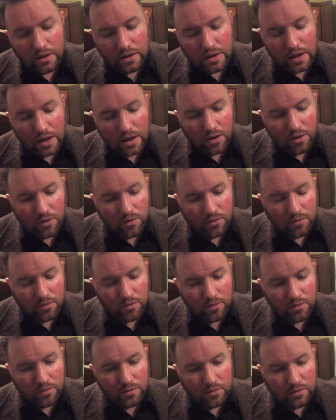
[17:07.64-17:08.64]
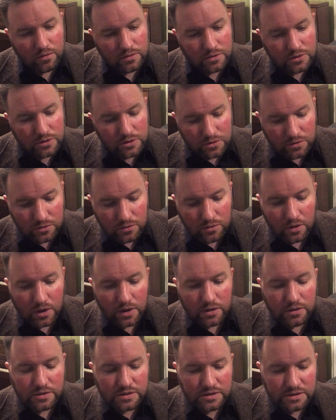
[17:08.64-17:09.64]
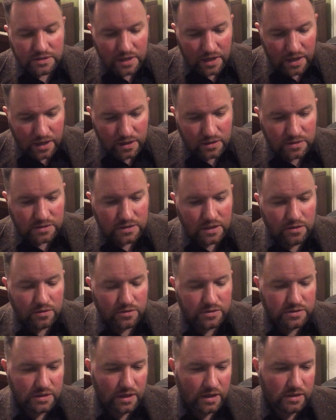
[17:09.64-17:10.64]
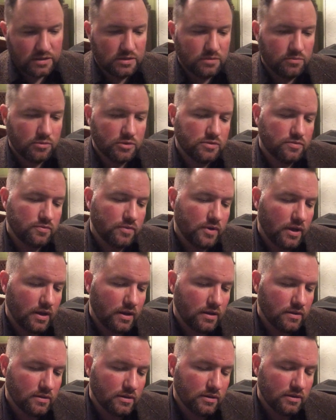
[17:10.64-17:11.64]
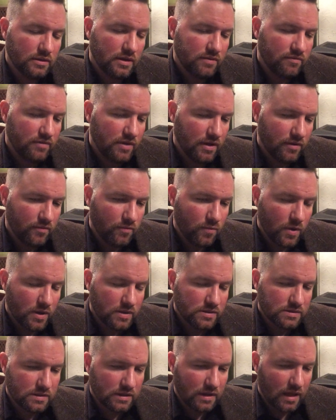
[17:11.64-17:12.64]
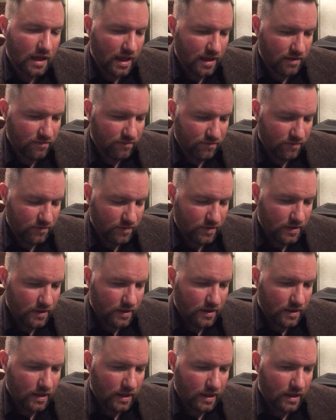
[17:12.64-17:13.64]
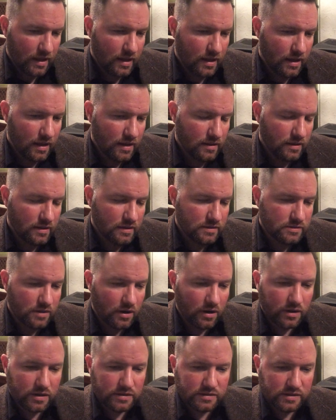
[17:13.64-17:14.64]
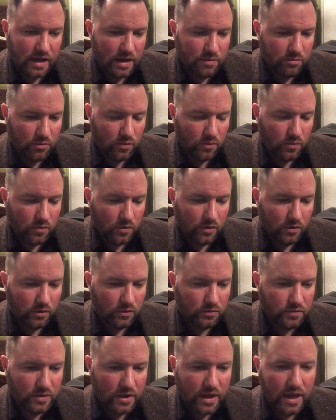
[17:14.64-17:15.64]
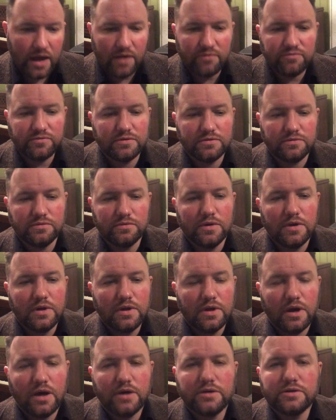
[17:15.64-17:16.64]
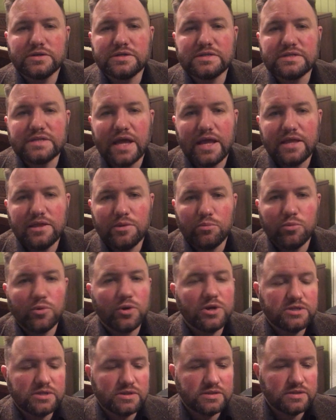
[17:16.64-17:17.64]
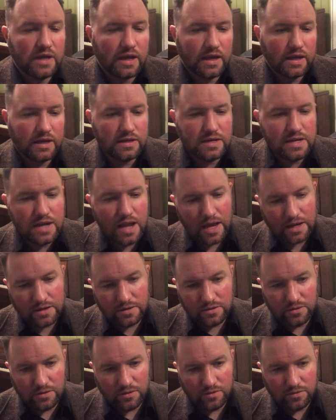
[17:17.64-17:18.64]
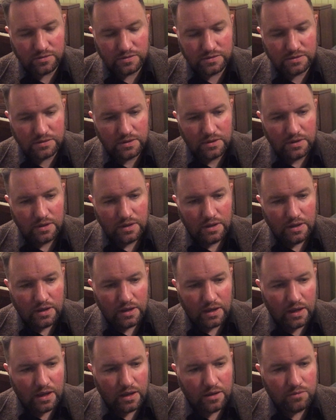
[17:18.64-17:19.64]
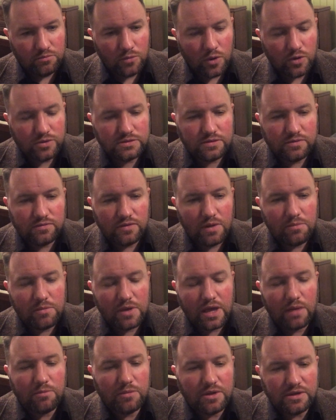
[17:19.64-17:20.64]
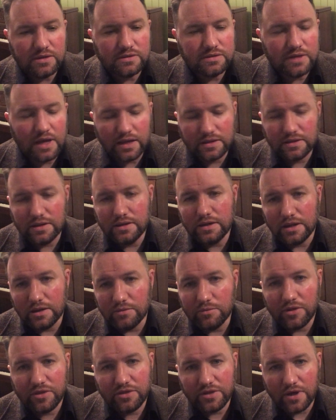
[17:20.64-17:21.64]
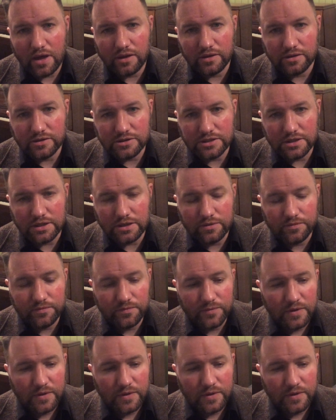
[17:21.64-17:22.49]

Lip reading: now, to understand this intersection between the living of one's life and this archetypal world, we have to understand the bridges that connect those. And most of them can be detected in mythology.